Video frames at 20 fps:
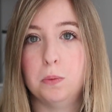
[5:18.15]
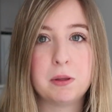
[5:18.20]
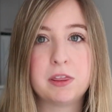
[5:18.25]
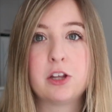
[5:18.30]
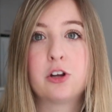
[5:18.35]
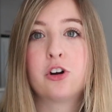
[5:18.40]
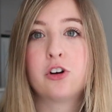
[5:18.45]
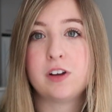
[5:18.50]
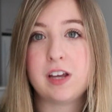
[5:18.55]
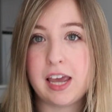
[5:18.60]
but
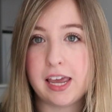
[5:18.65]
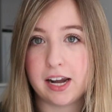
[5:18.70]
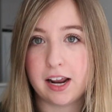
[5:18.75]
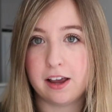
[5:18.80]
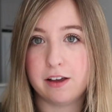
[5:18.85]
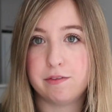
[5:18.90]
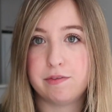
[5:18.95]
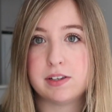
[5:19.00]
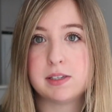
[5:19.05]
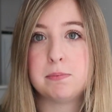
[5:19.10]
the
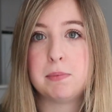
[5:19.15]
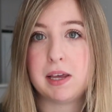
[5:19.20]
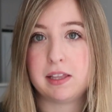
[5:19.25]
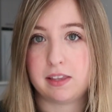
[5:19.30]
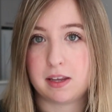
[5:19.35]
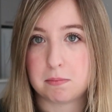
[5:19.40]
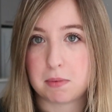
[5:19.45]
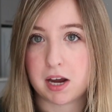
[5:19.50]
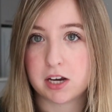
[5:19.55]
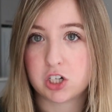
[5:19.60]
creative is
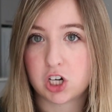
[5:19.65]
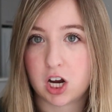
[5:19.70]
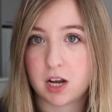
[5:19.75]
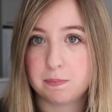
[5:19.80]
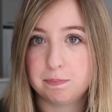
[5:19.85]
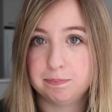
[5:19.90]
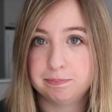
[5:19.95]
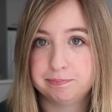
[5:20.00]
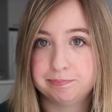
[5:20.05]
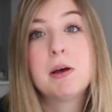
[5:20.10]
mainly my job.